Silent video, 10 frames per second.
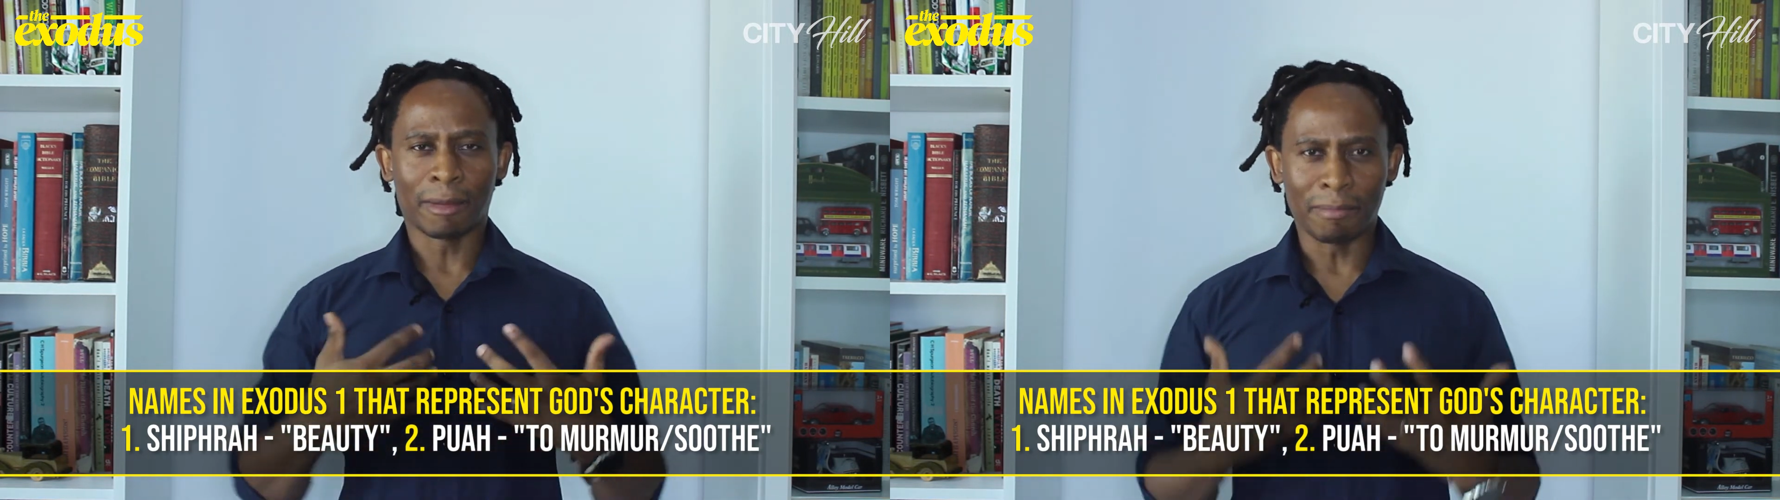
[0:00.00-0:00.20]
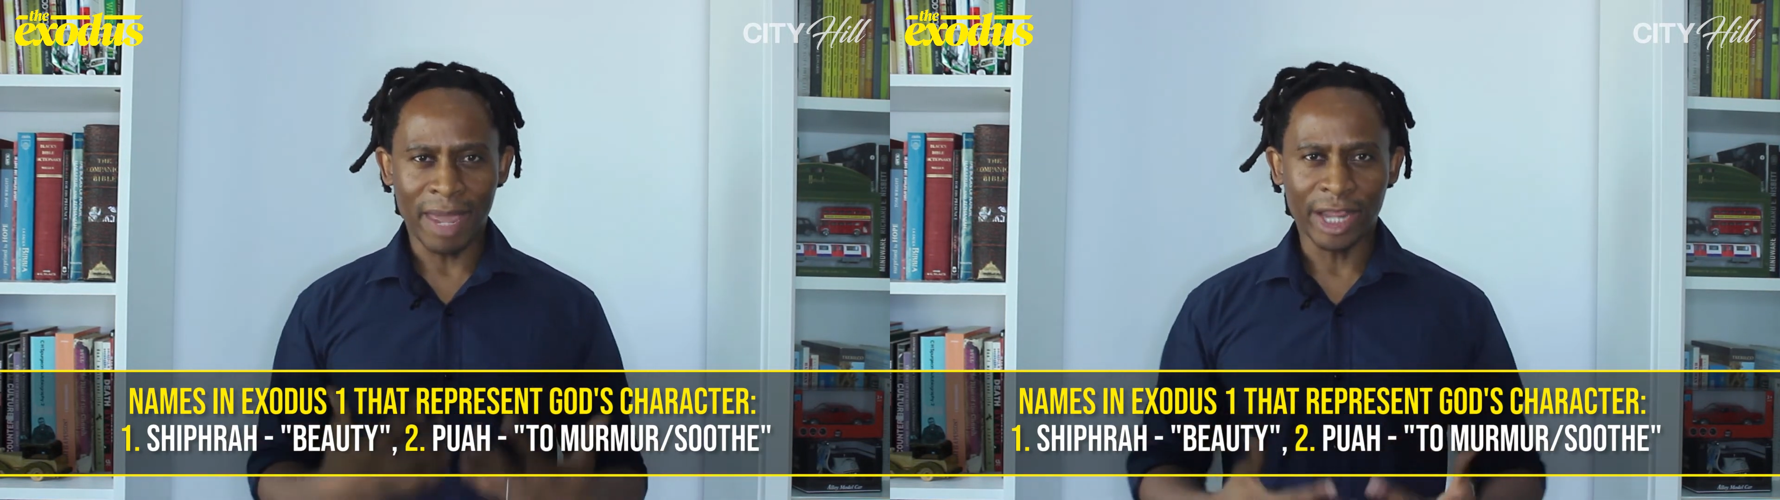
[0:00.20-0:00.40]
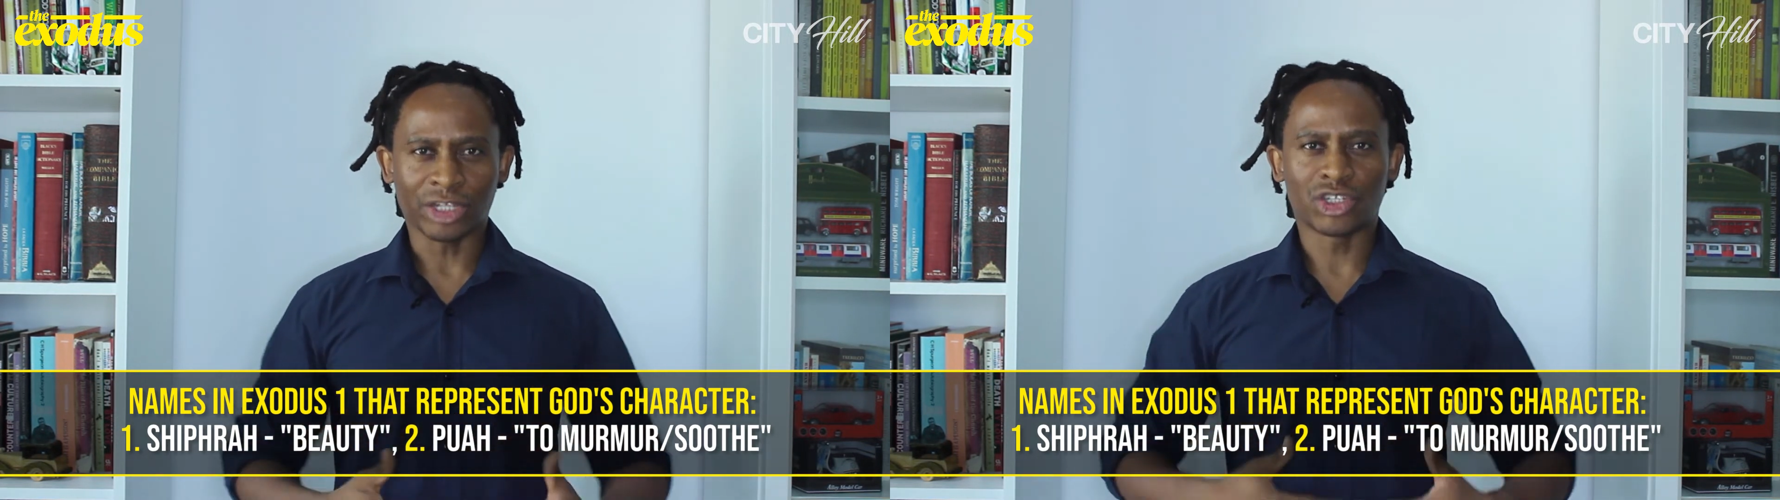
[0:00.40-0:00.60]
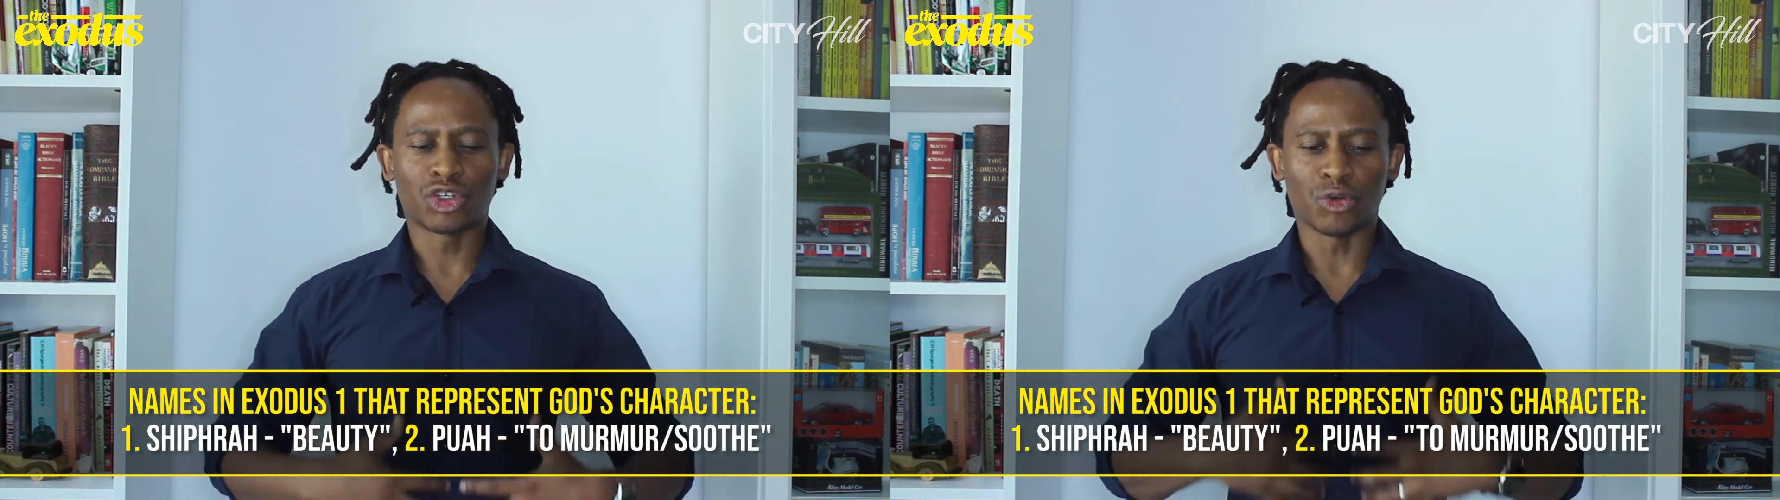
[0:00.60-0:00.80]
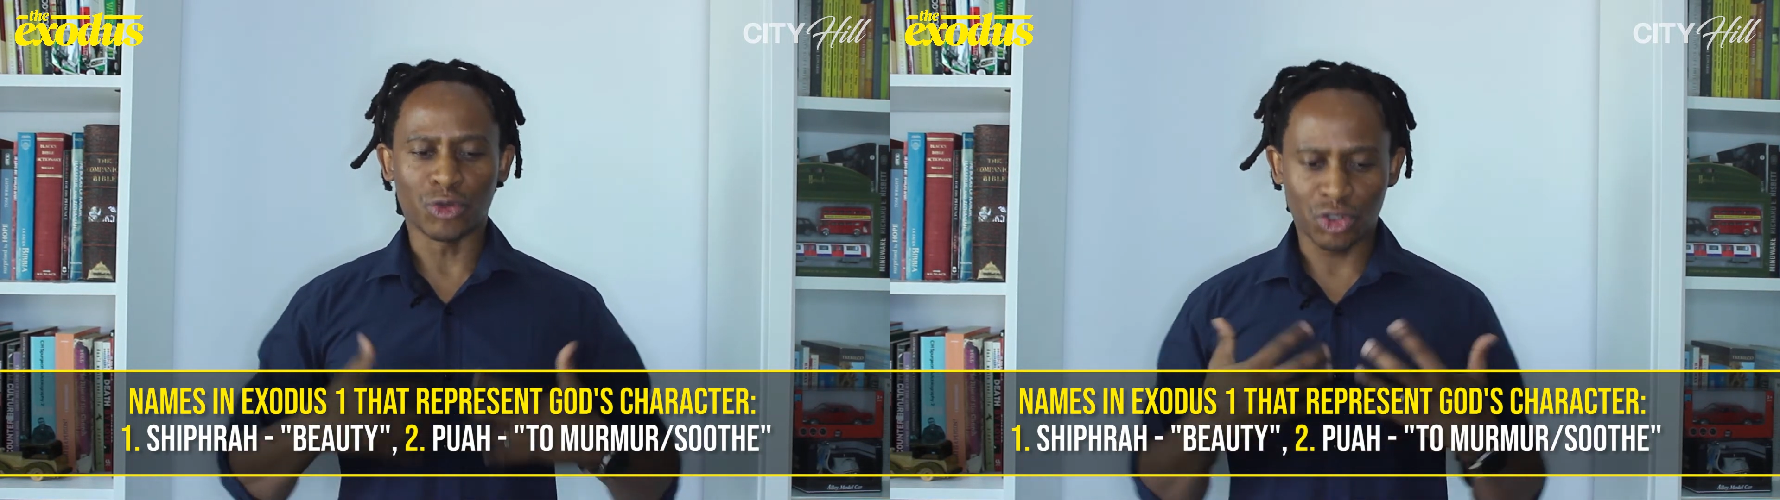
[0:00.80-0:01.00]
makes
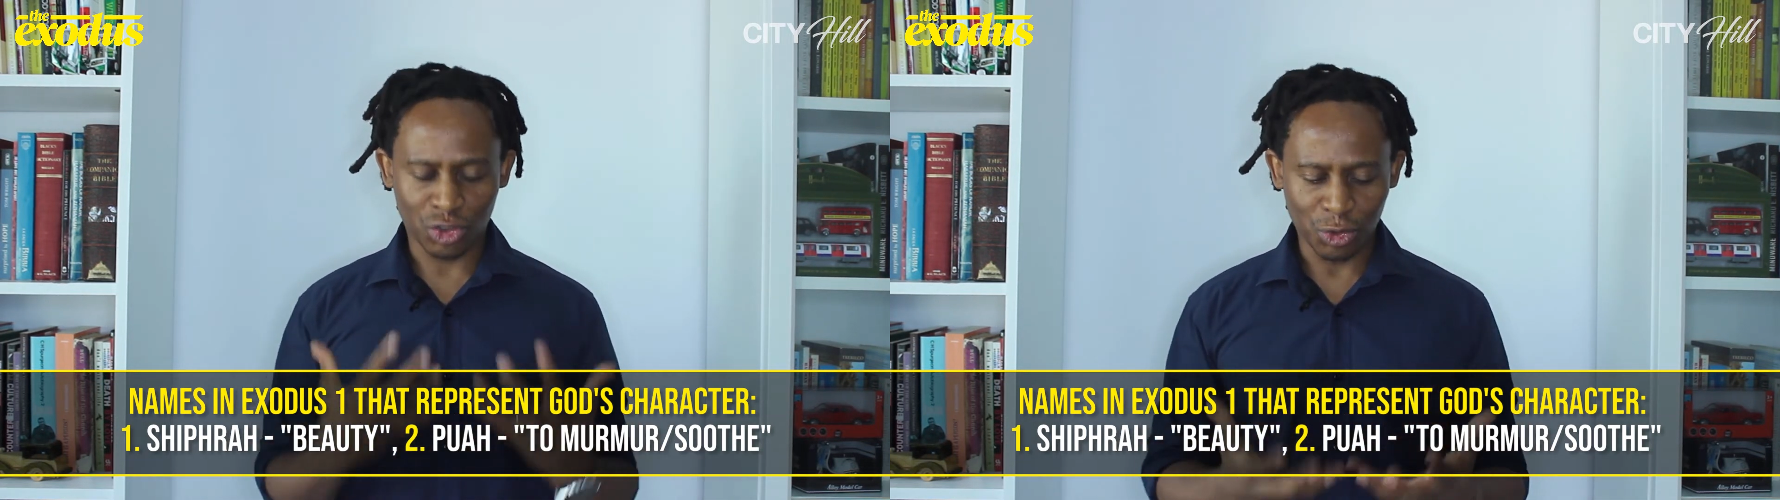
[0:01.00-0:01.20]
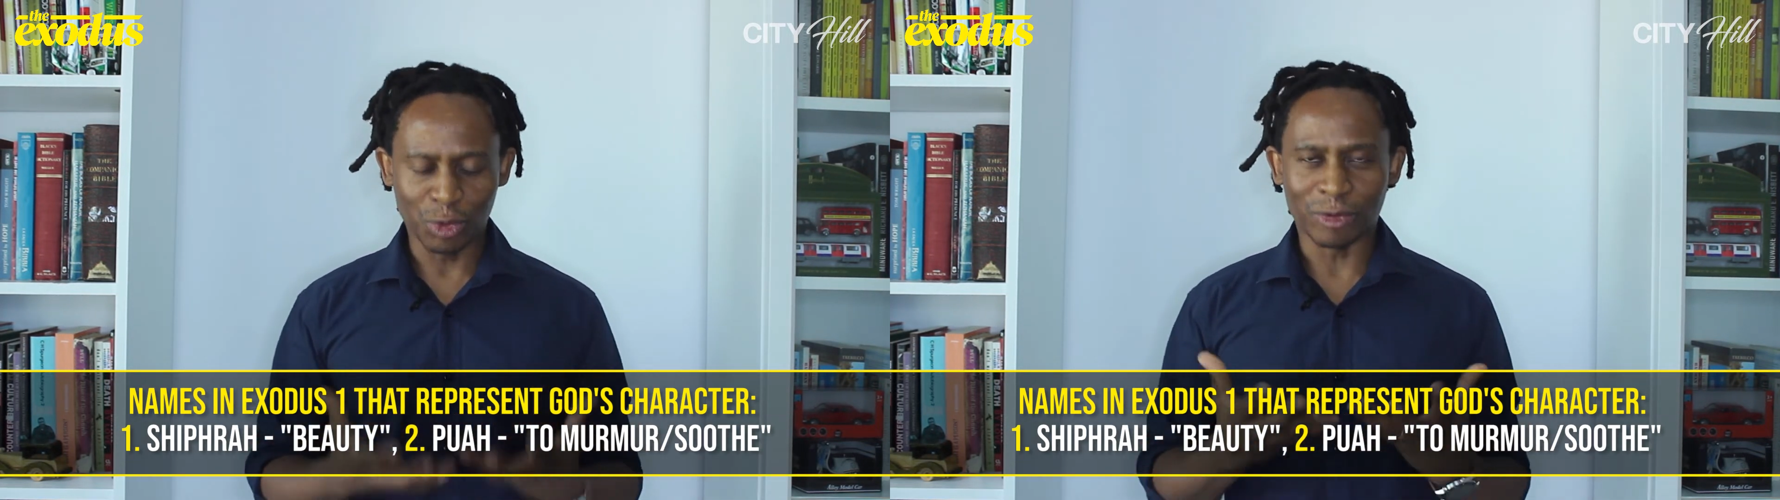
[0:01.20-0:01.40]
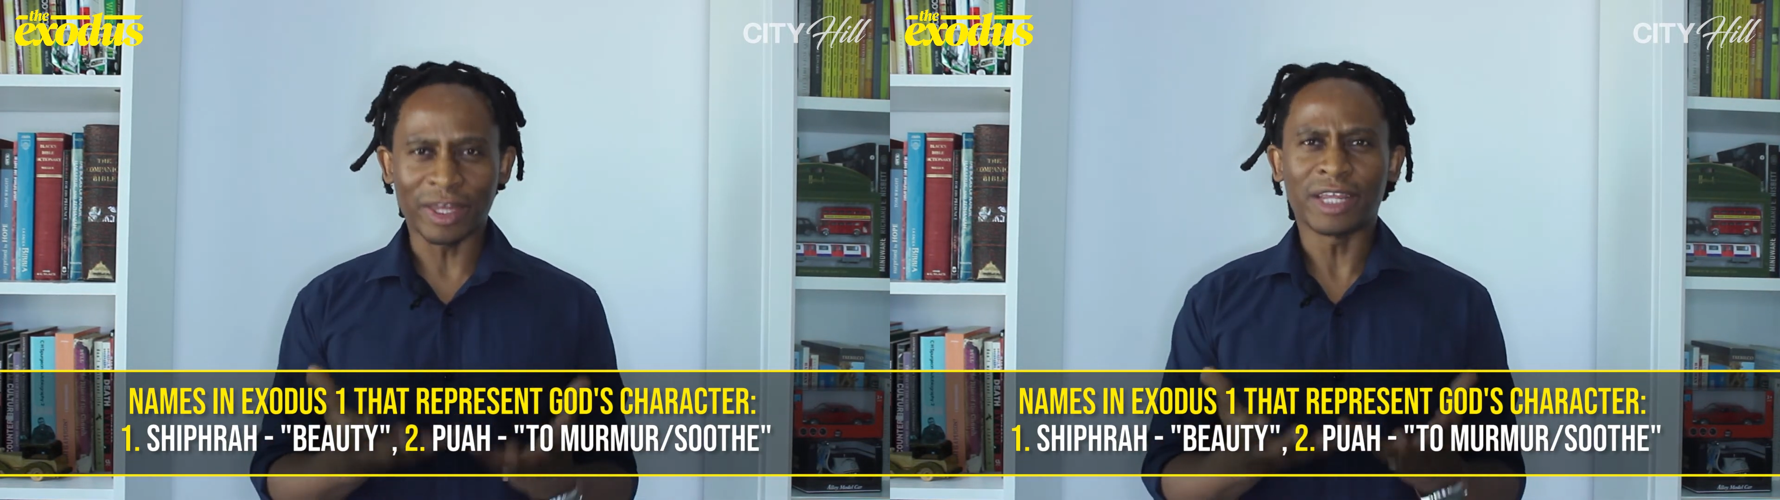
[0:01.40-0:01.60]
to soothe